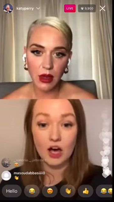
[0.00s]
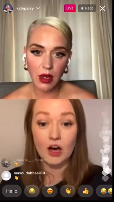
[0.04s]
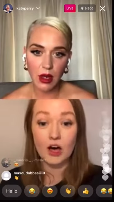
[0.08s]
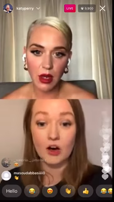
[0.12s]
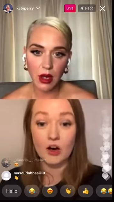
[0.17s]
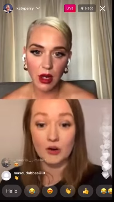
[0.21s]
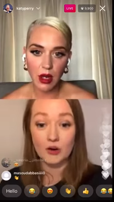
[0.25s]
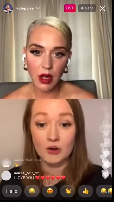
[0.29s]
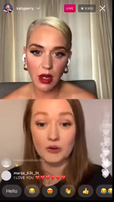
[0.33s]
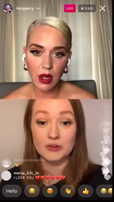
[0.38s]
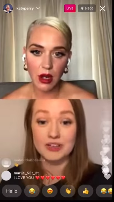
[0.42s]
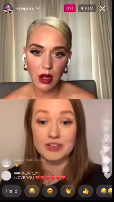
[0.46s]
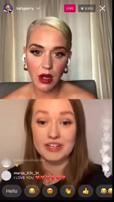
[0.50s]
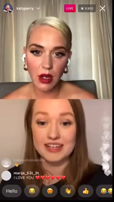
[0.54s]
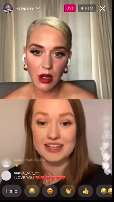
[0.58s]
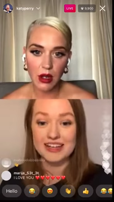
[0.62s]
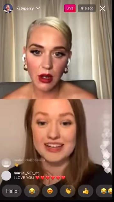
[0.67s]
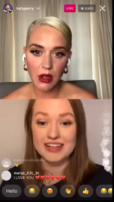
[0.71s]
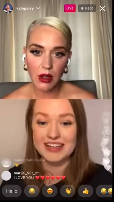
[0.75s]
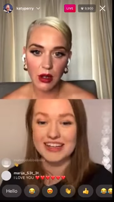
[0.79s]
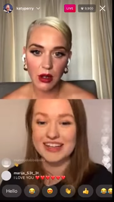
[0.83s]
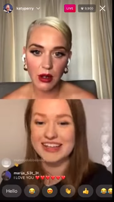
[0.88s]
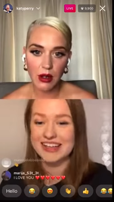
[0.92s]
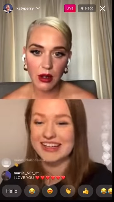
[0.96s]
Speaker 1: Oh, it
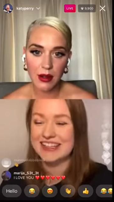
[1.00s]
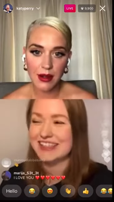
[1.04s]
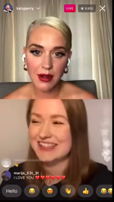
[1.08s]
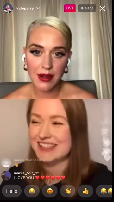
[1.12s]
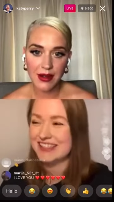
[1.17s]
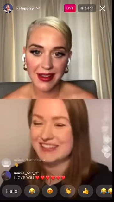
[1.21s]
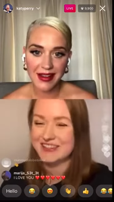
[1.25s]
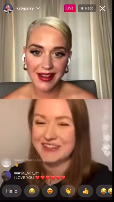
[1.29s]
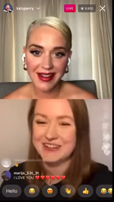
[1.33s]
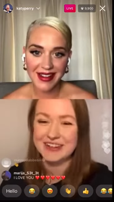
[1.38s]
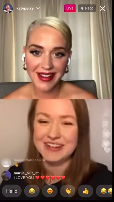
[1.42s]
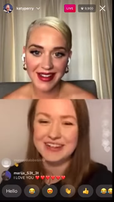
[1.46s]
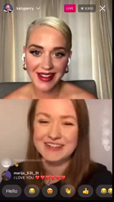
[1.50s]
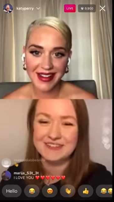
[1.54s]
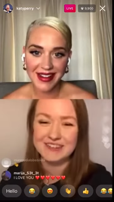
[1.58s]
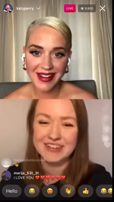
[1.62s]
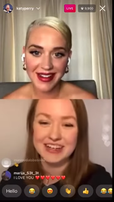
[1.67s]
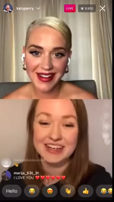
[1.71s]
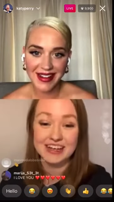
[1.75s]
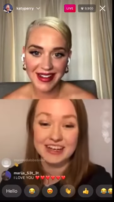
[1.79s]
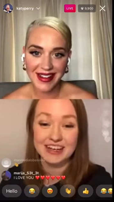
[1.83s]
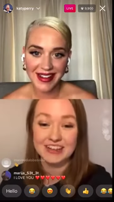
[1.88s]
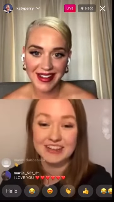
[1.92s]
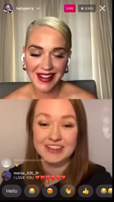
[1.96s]
is quite big.
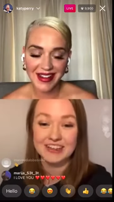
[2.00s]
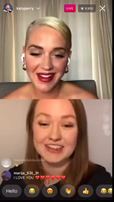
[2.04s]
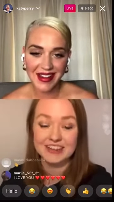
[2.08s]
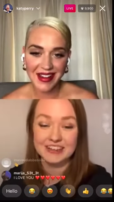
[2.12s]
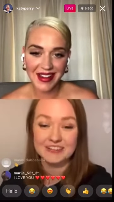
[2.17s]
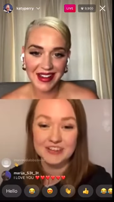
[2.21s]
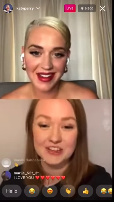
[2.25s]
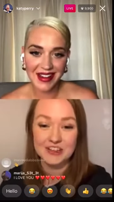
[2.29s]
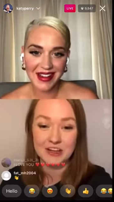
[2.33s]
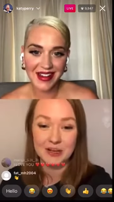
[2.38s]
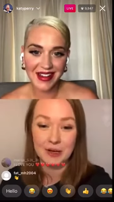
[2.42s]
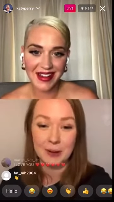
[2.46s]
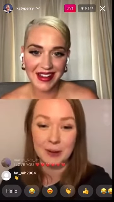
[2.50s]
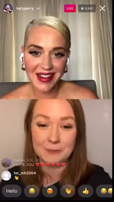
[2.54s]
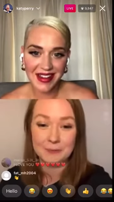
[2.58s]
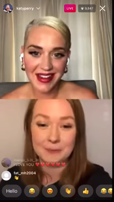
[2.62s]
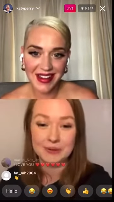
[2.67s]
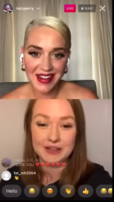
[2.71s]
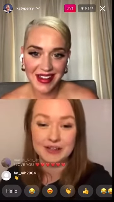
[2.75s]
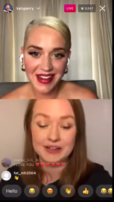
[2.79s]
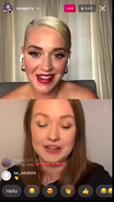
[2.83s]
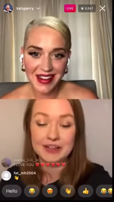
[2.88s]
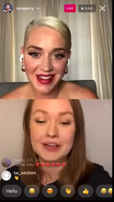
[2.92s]
I couldn't give you a number.